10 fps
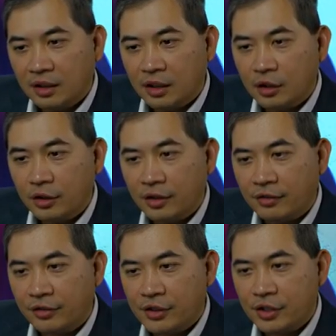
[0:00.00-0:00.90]
You need a
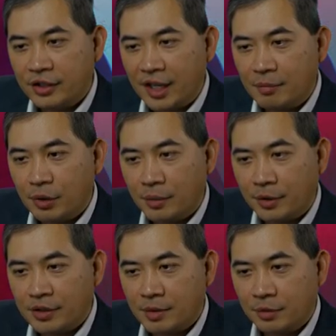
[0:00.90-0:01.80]
fish and game permit or
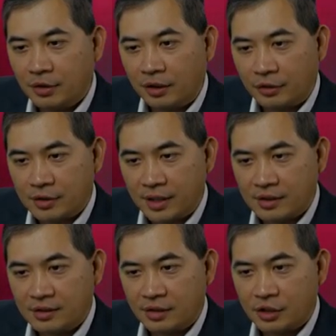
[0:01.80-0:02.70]
something along those lines
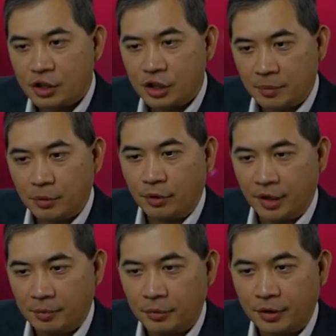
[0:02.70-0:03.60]
to ship or
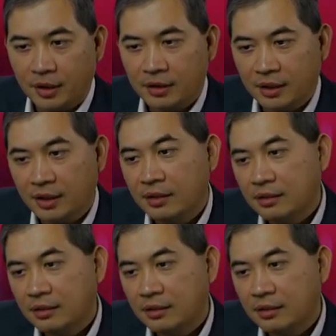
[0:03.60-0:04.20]
import. Yeah.